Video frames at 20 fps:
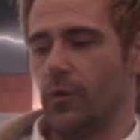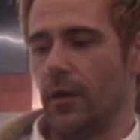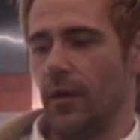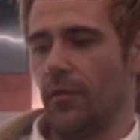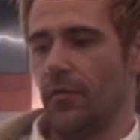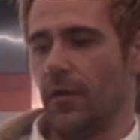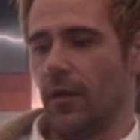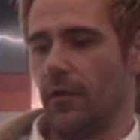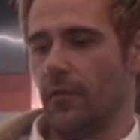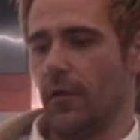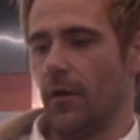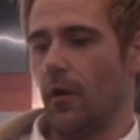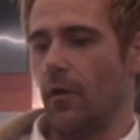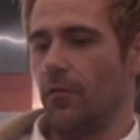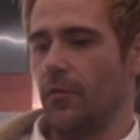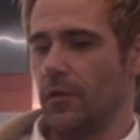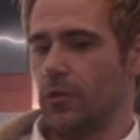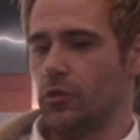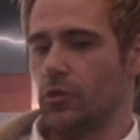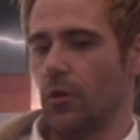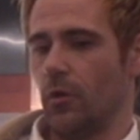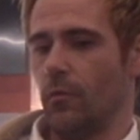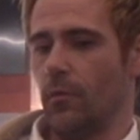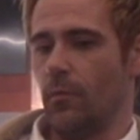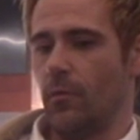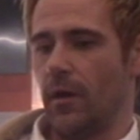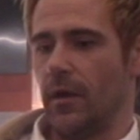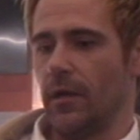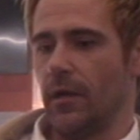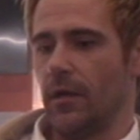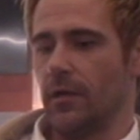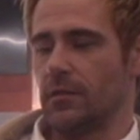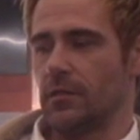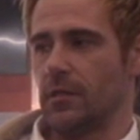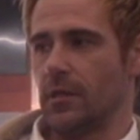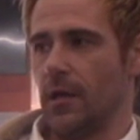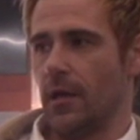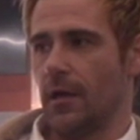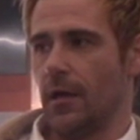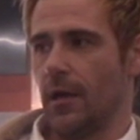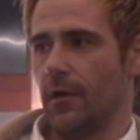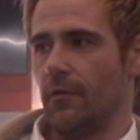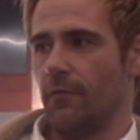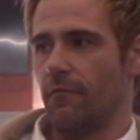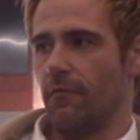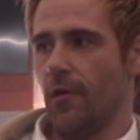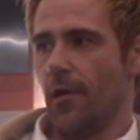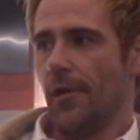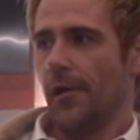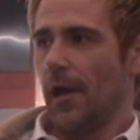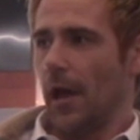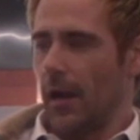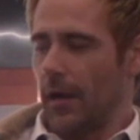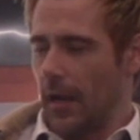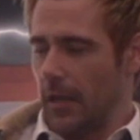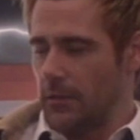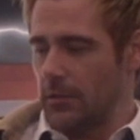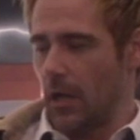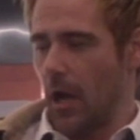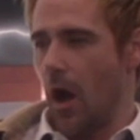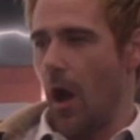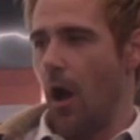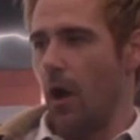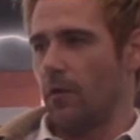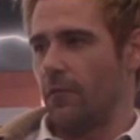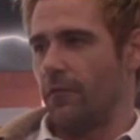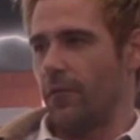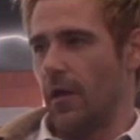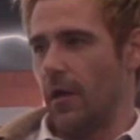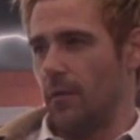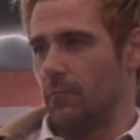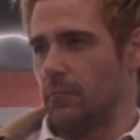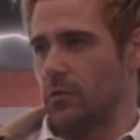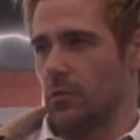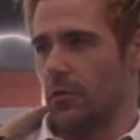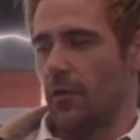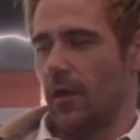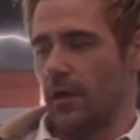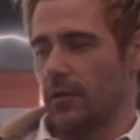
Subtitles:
And I think that on this show we're really going to see a kind of a nice arc for him. So